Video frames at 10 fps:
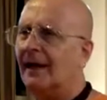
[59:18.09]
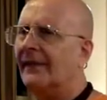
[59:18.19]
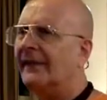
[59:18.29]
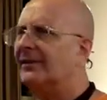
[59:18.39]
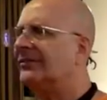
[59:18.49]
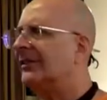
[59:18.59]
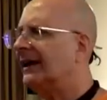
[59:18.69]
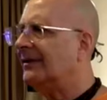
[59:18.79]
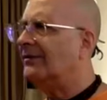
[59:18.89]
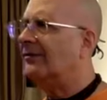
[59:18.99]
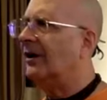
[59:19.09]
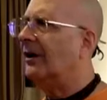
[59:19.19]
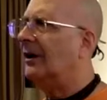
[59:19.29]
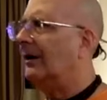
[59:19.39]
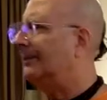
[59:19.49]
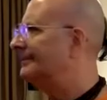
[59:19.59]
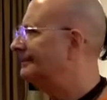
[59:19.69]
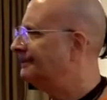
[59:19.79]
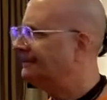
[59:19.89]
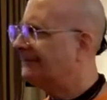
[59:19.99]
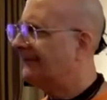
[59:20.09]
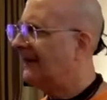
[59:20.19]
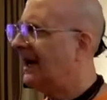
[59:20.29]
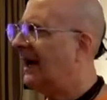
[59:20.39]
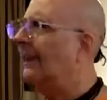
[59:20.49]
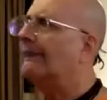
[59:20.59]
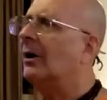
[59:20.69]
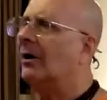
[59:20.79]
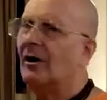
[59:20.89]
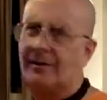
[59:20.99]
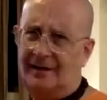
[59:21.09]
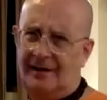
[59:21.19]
these things are part